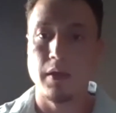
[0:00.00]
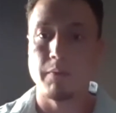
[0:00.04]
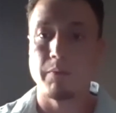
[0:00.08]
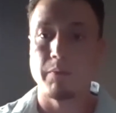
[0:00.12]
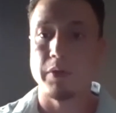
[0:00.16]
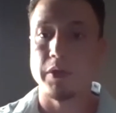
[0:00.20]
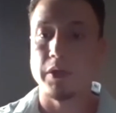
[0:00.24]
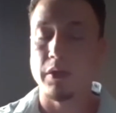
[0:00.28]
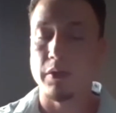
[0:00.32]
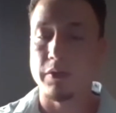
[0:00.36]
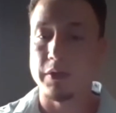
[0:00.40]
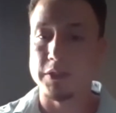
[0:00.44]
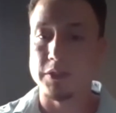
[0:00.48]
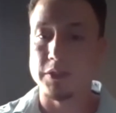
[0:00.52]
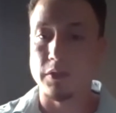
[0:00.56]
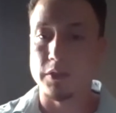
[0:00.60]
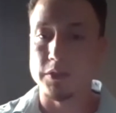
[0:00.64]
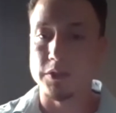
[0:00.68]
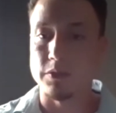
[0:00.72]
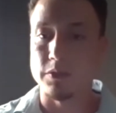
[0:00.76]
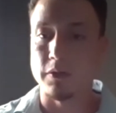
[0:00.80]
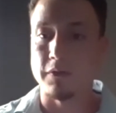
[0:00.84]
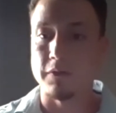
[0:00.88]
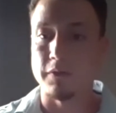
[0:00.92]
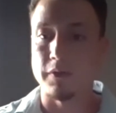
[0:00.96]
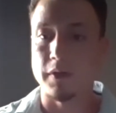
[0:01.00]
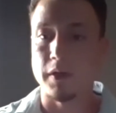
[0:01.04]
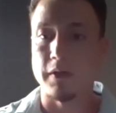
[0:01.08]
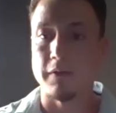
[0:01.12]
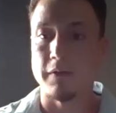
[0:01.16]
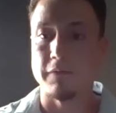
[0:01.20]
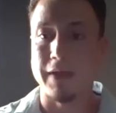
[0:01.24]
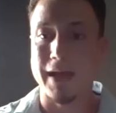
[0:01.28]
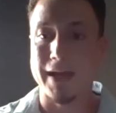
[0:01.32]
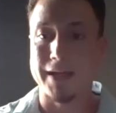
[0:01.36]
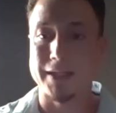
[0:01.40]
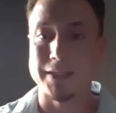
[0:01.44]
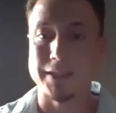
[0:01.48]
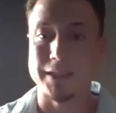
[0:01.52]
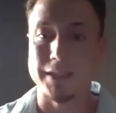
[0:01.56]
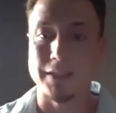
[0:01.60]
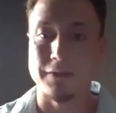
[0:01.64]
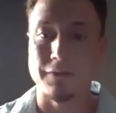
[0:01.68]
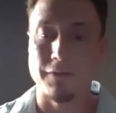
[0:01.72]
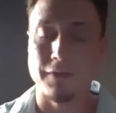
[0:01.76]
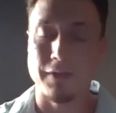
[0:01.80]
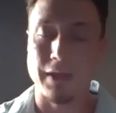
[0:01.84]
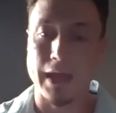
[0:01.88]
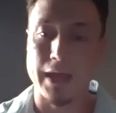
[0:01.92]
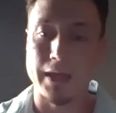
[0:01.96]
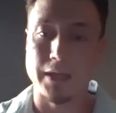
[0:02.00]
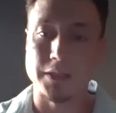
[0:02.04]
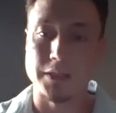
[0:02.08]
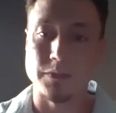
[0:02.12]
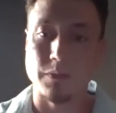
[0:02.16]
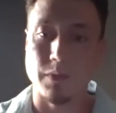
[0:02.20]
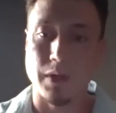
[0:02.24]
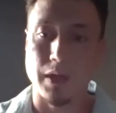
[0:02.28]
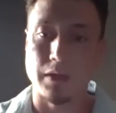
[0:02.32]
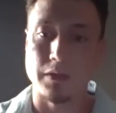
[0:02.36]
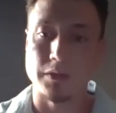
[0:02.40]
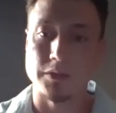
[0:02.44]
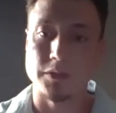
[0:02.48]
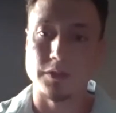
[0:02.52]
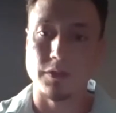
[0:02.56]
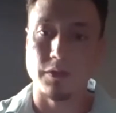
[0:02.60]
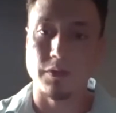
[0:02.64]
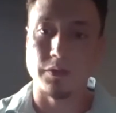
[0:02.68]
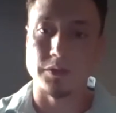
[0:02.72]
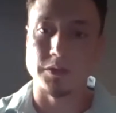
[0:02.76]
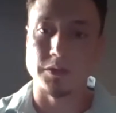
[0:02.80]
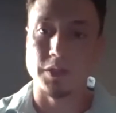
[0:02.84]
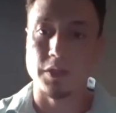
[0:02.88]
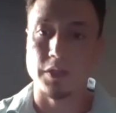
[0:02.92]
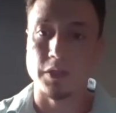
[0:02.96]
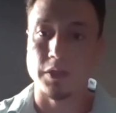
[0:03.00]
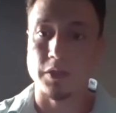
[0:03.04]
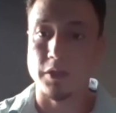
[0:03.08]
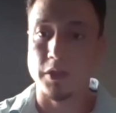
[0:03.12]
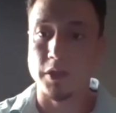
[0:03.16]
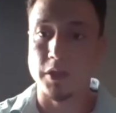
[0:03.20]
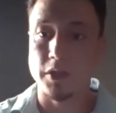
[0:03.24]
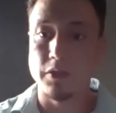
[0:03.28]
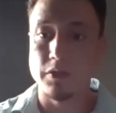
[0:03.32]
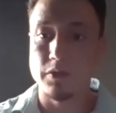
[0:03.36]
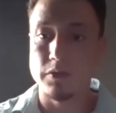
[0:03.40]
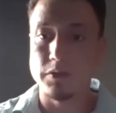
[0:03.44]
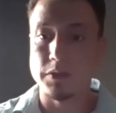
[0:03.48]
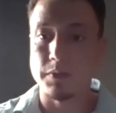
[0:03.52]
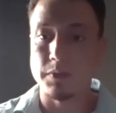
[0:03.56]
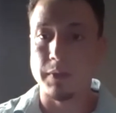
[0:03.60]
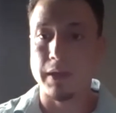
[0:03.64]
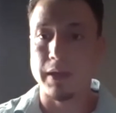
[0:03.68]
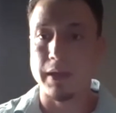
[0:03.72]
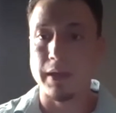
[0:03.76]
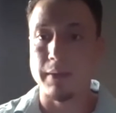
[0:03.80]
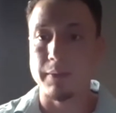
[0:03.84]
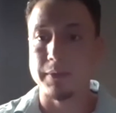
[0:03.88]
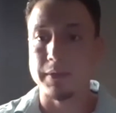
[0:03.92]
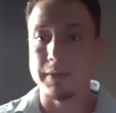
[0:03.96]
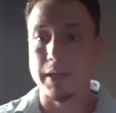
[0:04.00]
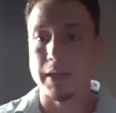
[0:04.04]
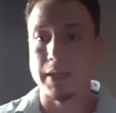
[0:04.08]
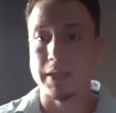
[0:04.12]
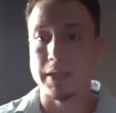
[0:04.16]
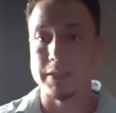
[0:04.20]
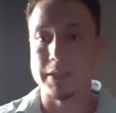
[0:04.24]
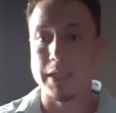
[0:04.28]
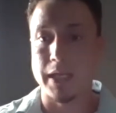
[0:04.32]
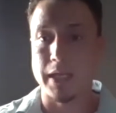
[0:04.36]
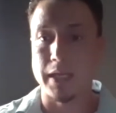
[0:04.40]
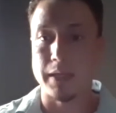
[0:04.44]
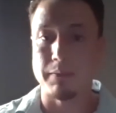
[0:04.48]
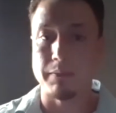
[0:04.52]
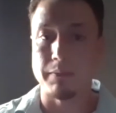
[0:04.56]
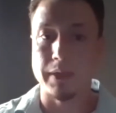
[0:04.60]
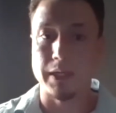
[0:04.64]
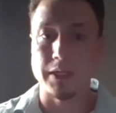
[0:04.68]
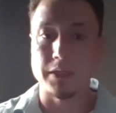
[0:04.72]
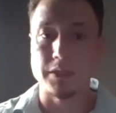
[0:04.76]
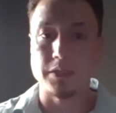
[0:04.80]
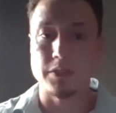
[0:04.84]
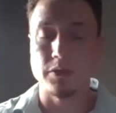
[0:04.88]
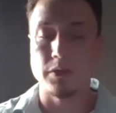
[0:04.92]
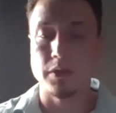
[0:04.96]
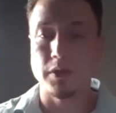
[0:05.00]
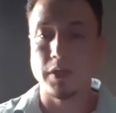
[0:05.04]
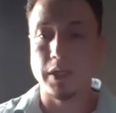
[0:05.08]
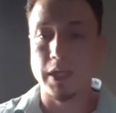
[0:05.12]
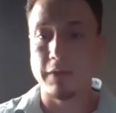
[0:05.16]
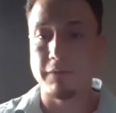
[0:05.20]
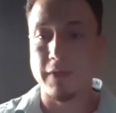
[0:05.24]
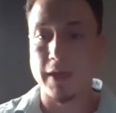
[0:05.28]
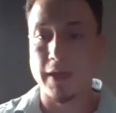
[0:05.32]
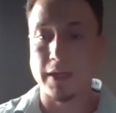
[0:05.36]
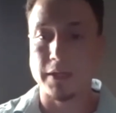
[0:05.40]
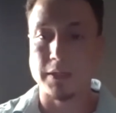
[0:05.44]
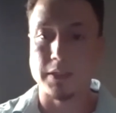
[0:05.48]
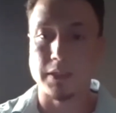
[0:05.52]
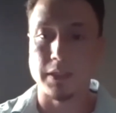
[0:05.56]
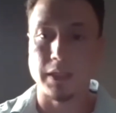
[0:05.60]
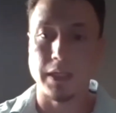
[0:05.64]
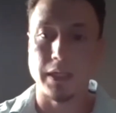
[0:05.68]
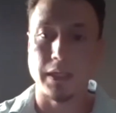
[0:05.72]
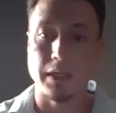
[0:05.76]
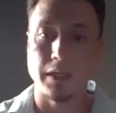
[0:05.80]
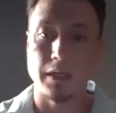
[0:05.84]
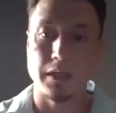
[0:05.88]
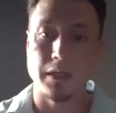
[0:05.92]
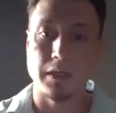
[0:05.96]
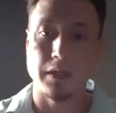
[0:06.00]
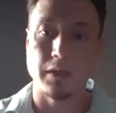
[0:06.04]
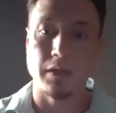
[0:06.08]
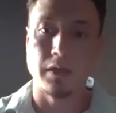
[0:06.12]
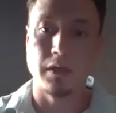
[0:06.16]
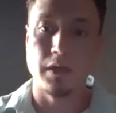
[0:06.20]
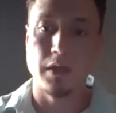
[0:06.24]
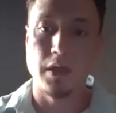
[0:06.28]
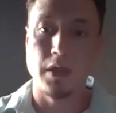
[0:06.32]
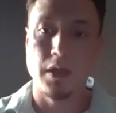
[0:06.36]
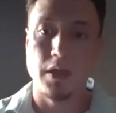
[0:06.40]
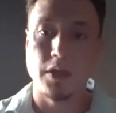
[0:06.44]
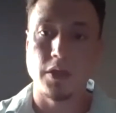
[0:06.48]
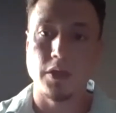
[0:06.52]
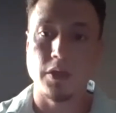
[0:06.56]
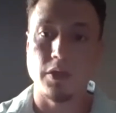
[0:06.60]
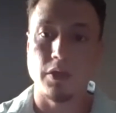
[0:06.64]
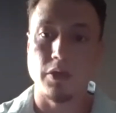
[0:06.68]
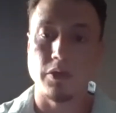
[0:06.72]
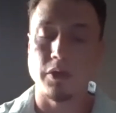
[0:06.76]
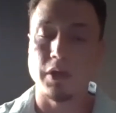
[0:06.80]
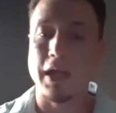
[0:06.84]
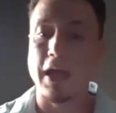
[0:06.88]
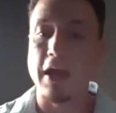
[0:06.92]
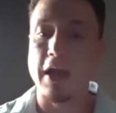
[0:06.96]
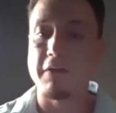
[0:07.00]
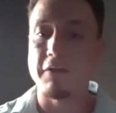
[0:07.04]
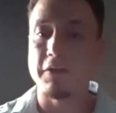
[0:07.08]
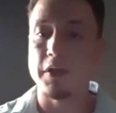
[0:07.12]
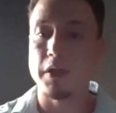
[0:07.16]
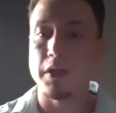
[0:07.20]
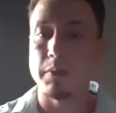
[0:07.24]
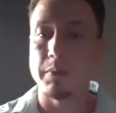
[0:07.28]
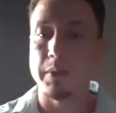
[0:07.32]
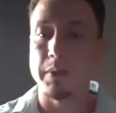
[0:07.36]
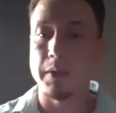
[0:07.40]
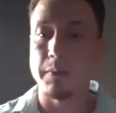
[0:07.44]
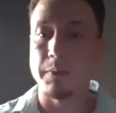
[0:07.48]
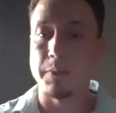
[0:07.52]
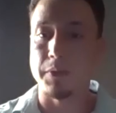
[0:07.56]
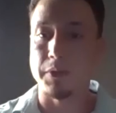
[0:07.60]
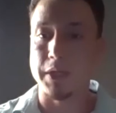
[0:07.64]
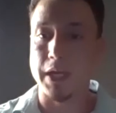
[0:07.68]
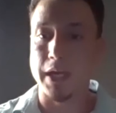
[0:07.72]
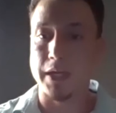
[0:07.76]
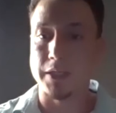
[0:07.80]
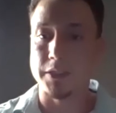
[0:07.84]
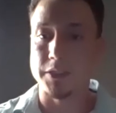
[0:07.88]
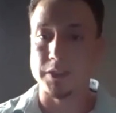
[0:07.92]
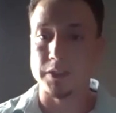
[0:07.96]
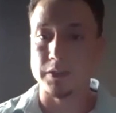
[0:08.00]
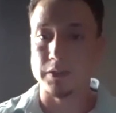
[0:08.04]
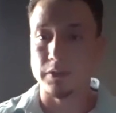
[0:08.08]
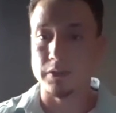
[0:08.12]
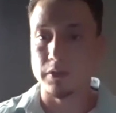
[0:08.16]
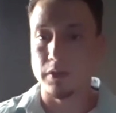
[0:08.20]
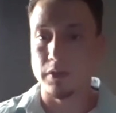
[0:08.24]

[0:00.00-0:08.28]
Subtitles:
But, there's also a vaccine for that as well. So those are the good news about hepatitis A and B is you could get vaccinated and, you could have a little bit of protection.